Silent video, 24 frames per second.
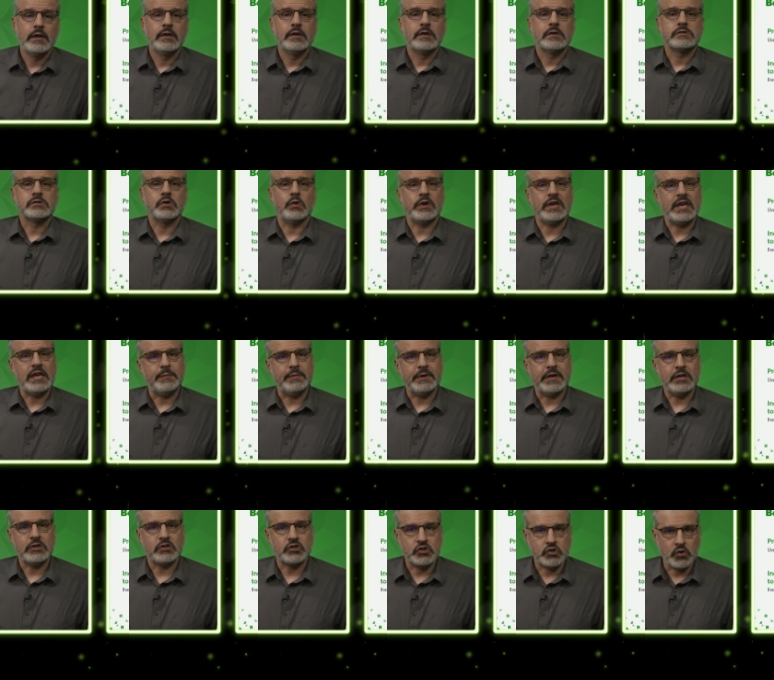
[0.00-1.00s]
So keeping
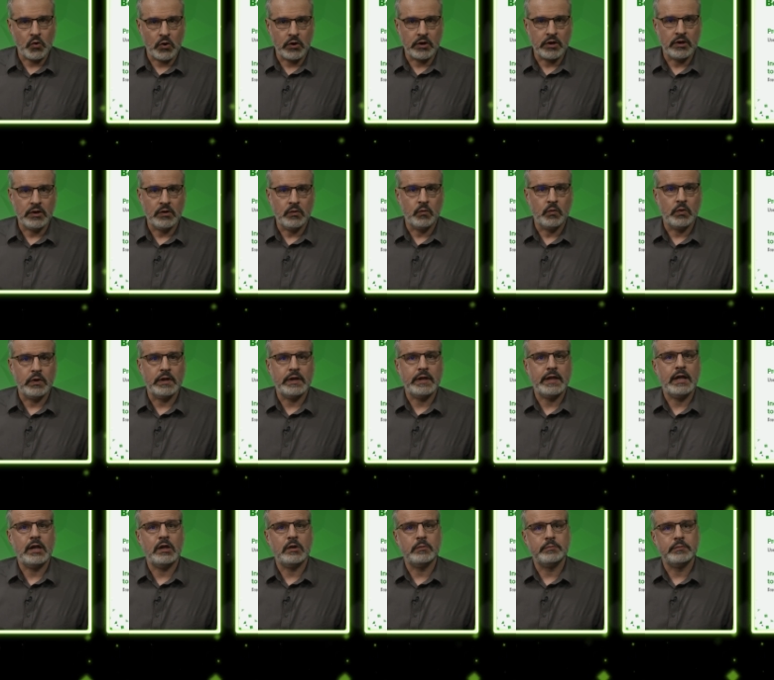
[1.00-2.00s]
it shorter will
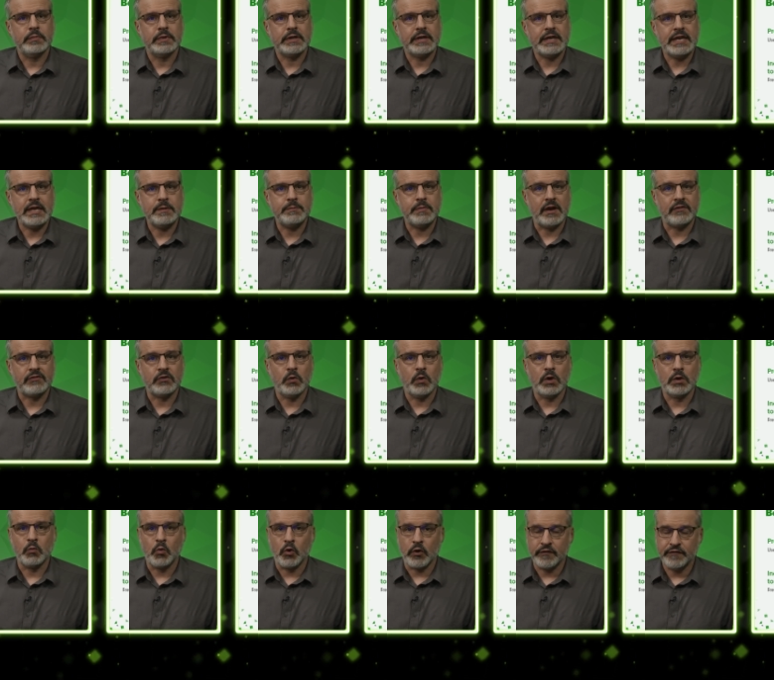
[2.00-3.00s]
help keep
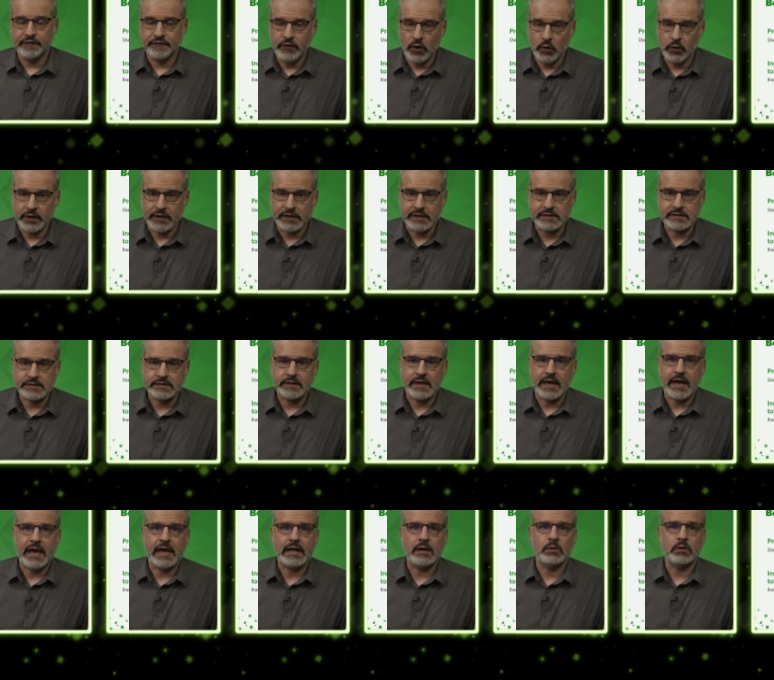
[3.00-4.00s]
everyone more focused,
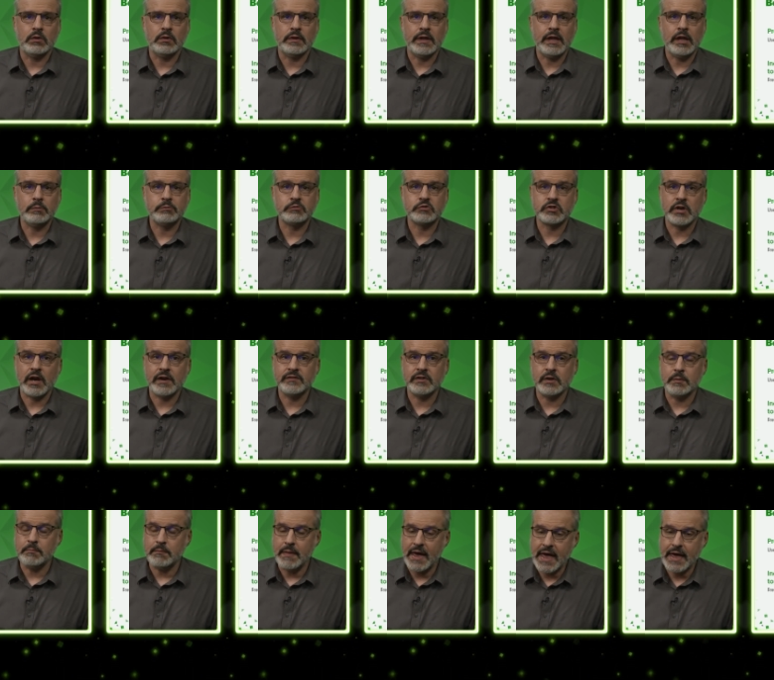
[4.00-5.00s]
and it will help drive
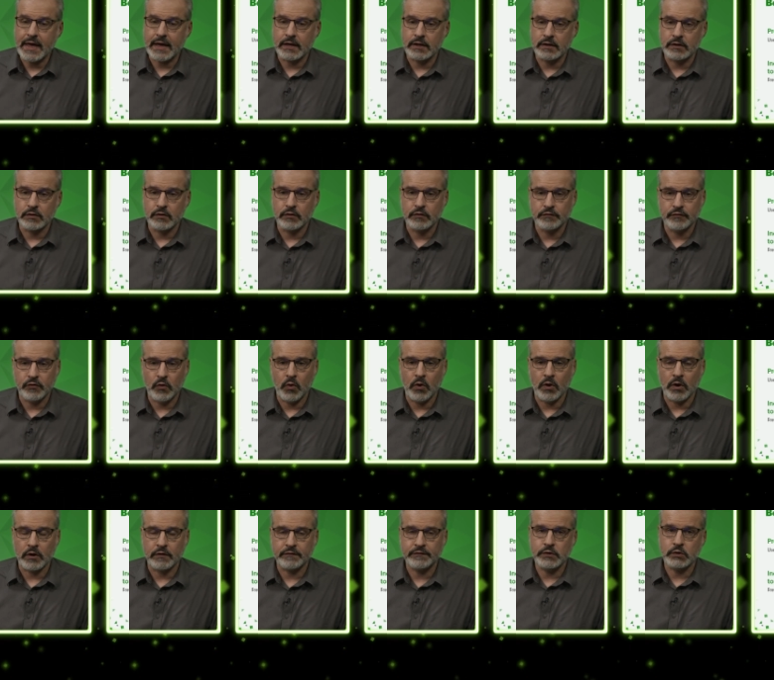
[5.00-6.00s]
demand
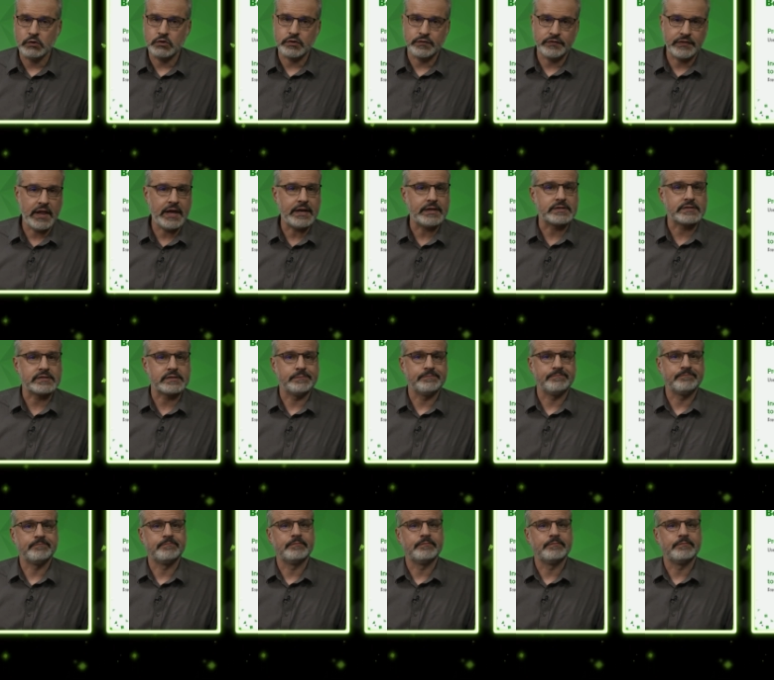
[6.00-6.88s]
for future flights.